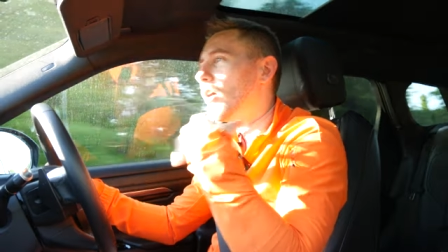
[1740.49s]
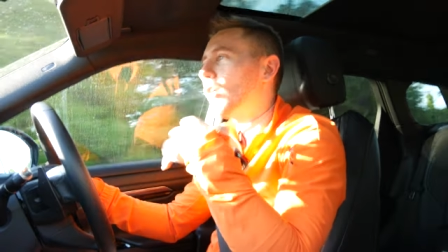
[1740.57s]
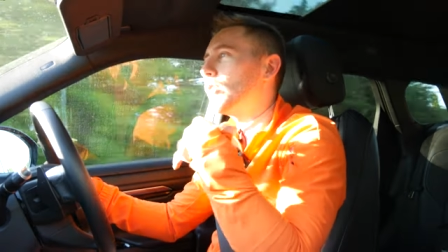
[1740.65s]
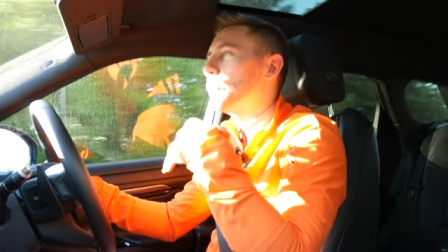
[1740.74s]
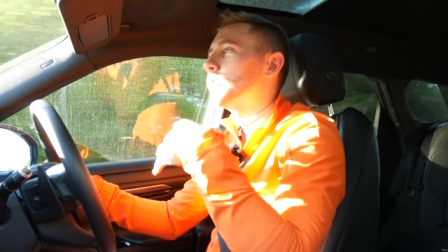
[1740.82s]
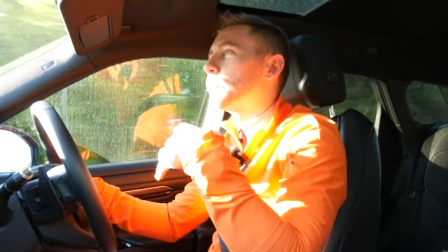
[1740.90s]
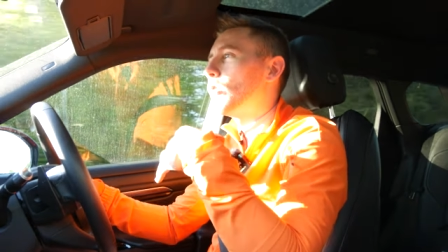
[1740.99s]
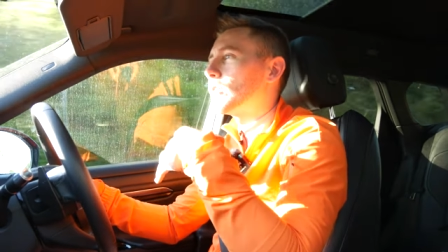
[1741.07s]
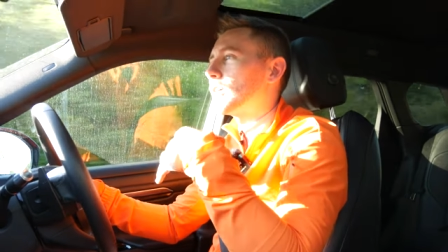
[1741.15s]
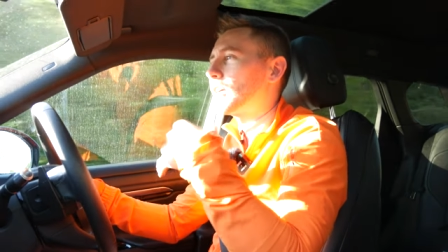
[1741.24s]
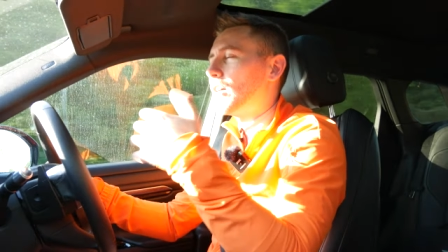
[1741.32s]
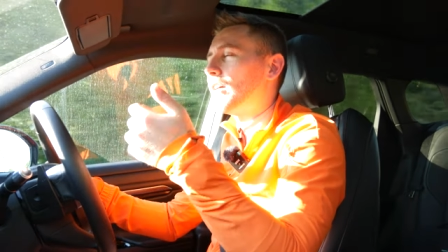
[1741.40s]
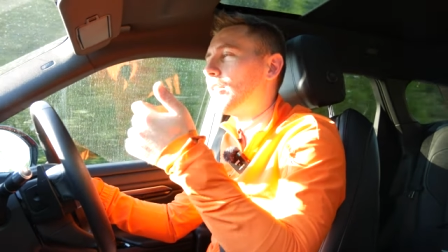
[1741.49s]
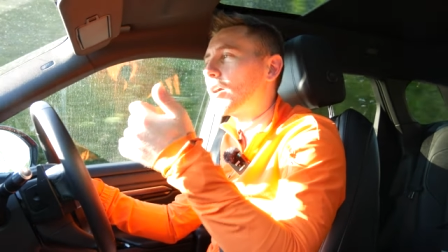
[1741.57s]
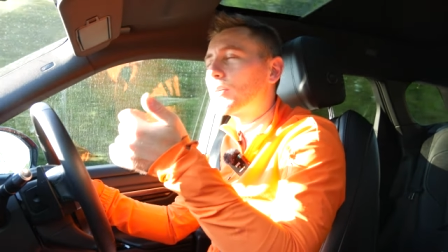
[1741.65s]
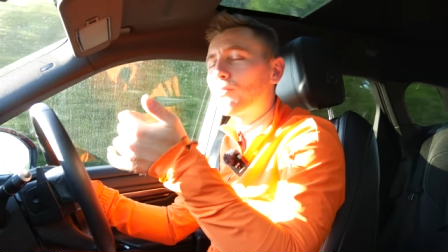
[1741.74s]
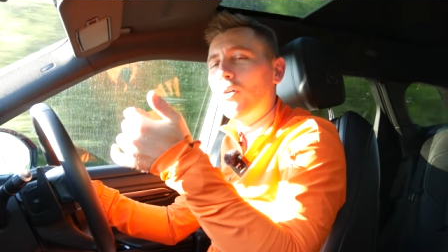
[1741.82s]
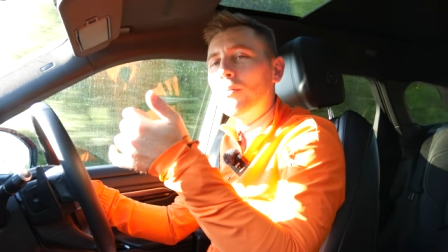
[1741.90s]
I would want. A guy that I
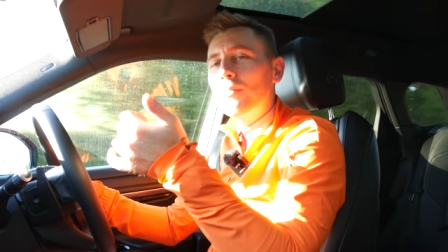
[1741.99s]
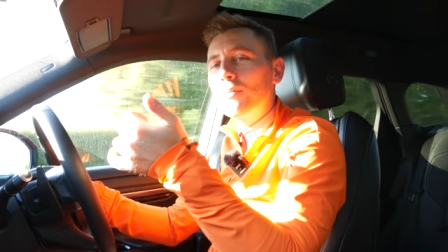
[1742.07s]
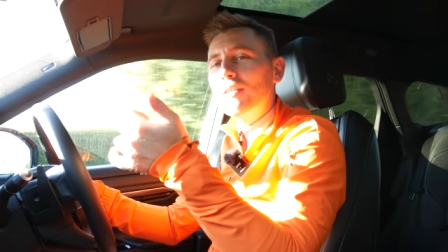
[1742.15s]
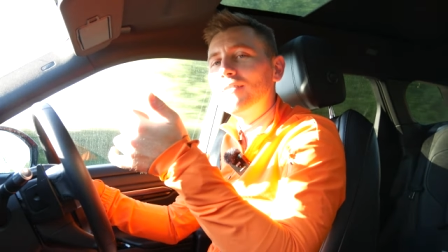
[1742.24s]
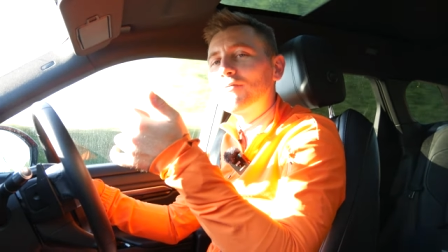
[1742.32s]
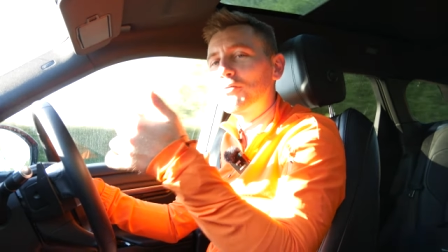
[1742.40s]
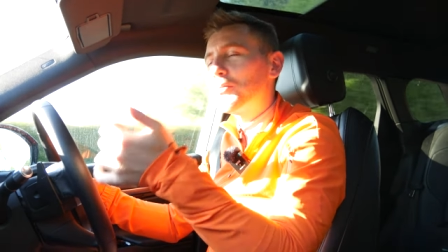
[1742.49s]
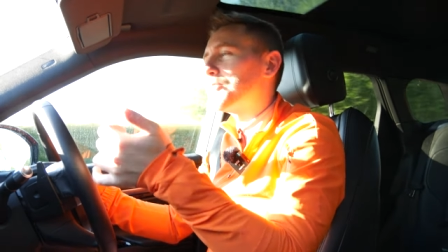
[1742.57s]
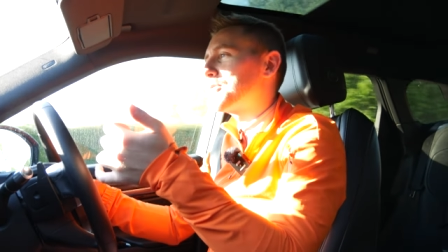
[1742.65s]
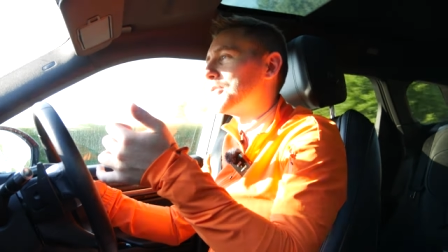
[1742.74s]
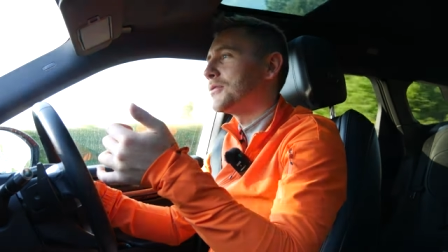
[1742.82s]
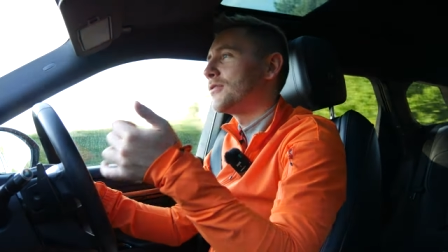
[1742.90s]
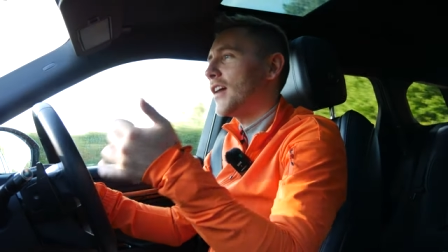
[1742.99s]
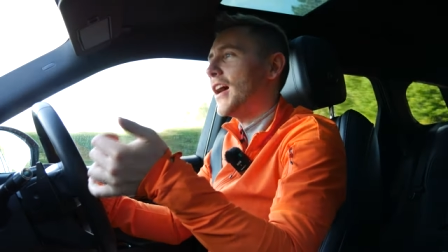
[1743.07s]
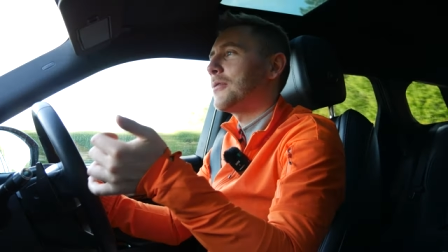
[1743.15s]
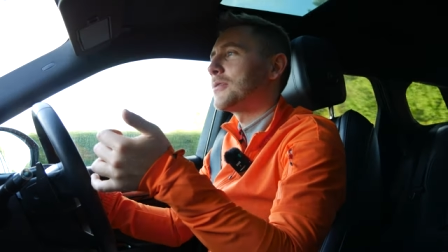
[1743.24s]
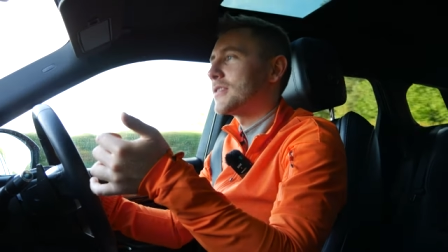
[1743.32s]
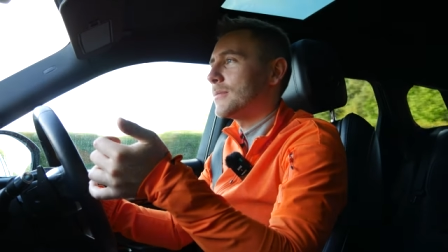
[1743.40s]
could probably talk to for
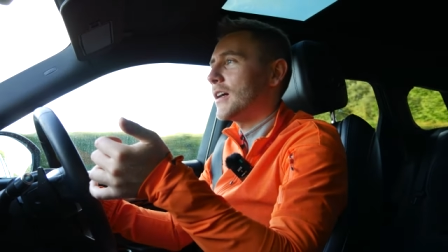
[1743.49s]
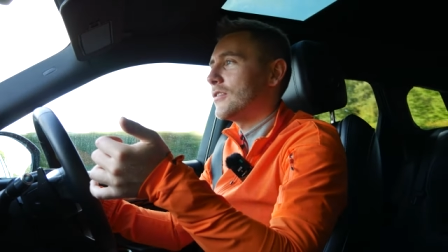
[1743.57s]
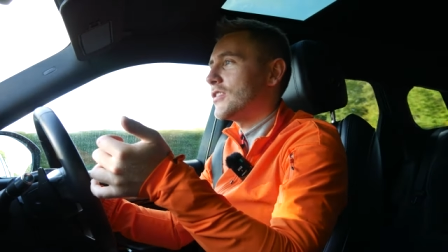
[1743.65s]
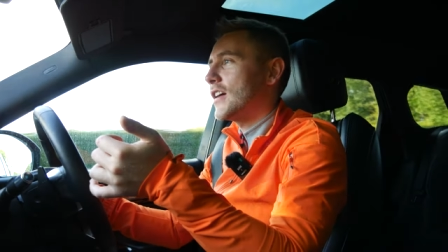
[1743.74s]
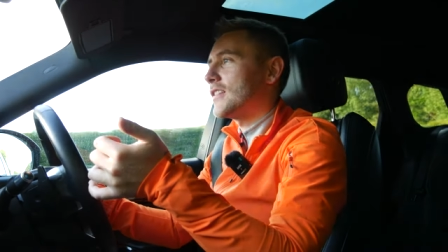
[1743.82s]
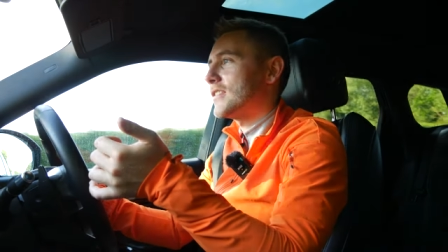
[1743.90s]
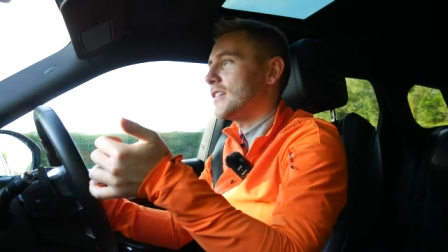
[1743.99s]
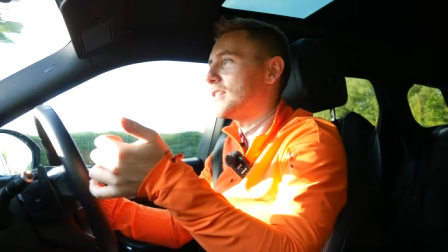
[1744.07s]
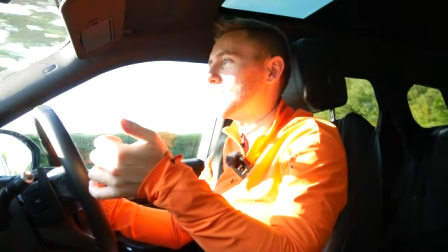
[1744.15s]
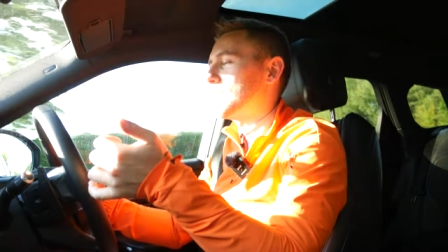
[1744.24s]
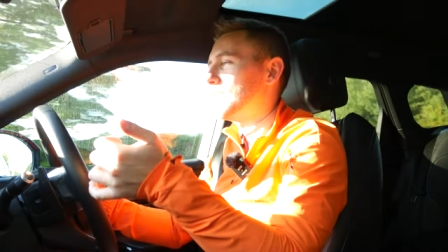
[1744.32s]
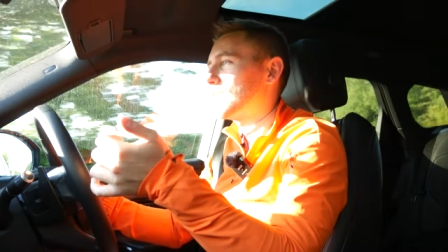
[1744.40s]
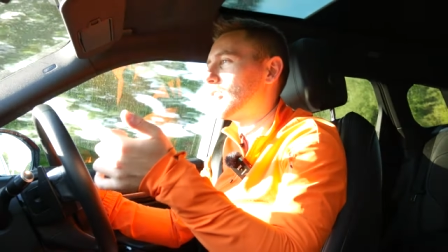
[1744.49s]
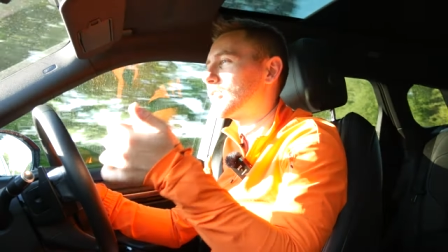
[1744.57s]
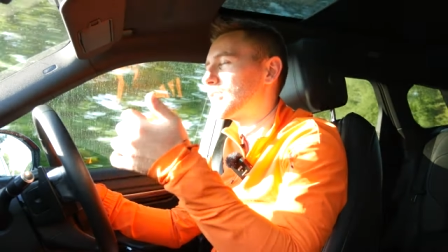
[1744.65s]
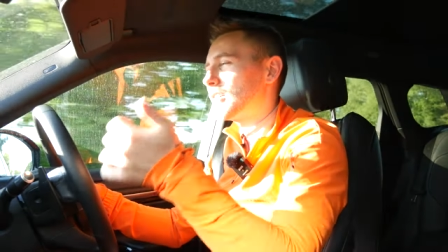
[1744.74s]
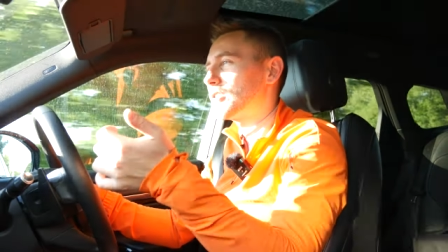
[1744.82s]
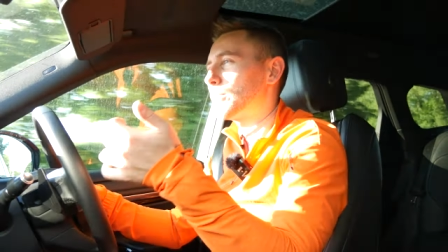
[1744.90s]
hours about jet skis. He's got
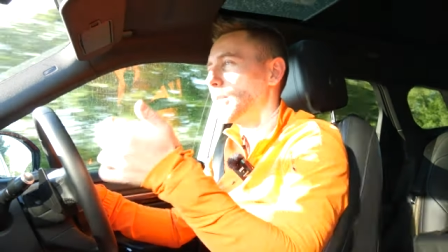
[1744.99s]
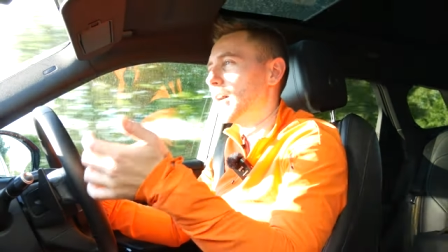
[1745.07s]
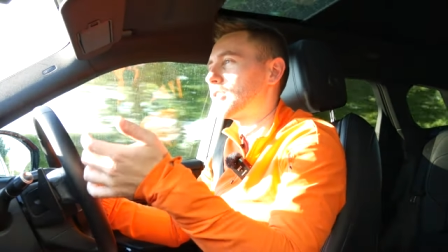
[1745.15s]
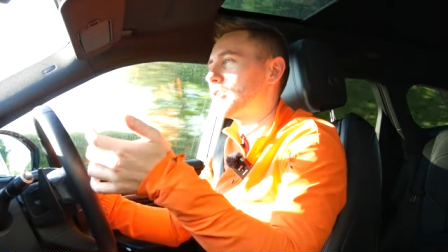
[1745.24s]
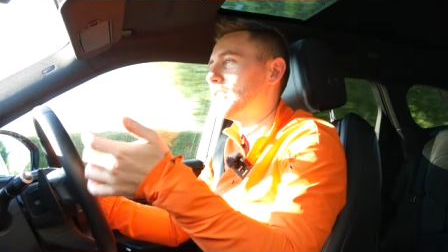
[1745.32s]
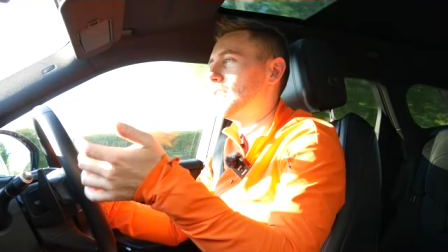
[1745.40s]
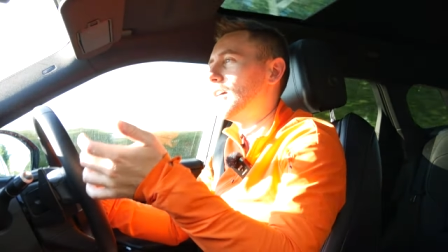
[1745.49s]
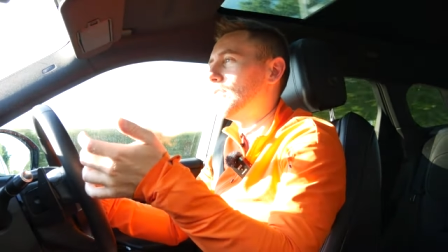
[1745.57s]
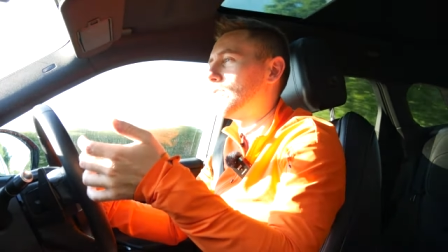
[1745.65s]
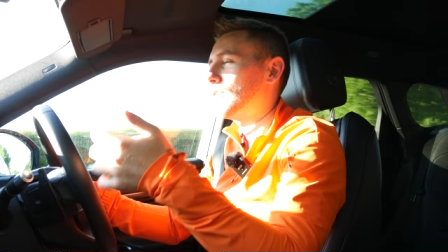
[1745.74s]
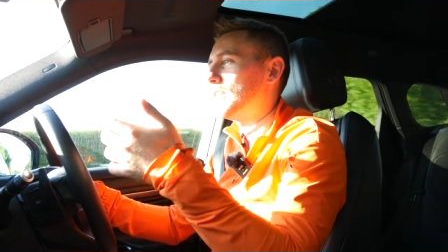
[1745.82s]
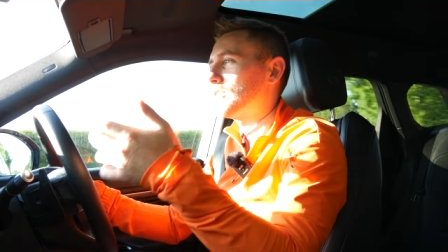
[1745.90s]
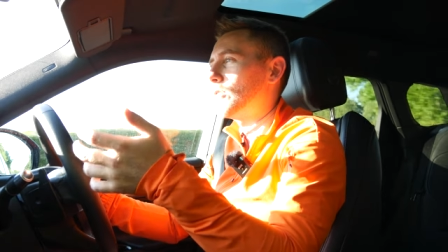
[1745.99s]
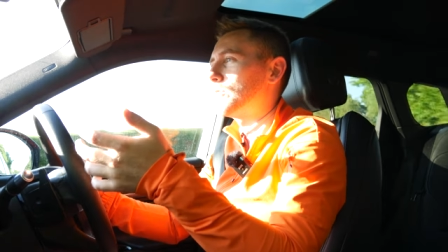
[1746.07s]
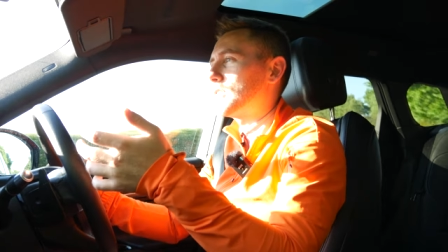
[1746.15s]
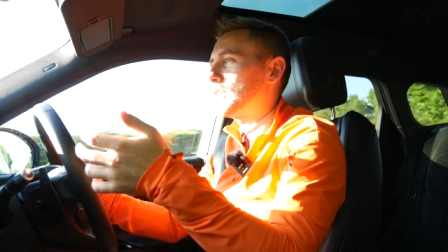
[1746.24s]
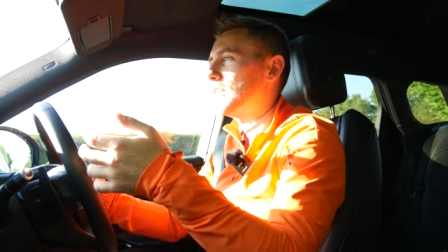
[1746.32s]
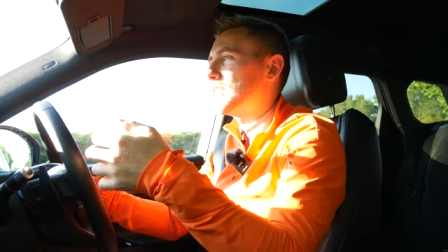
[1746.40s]
such a passion and love for these
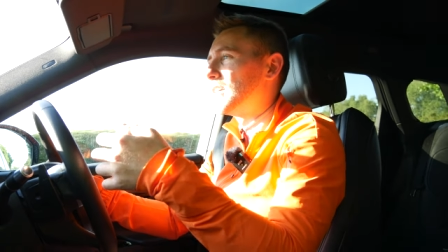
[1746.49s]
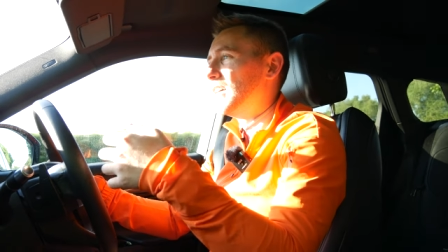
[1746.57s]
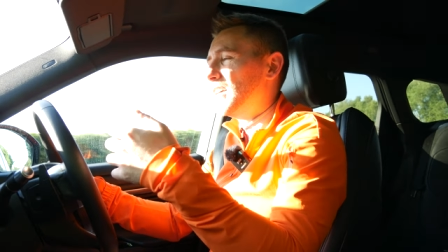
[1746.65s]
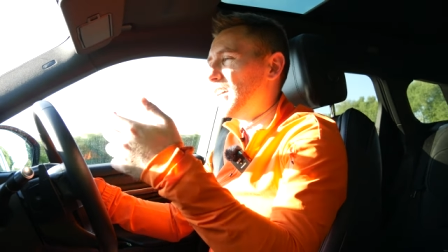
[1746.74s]
old skis.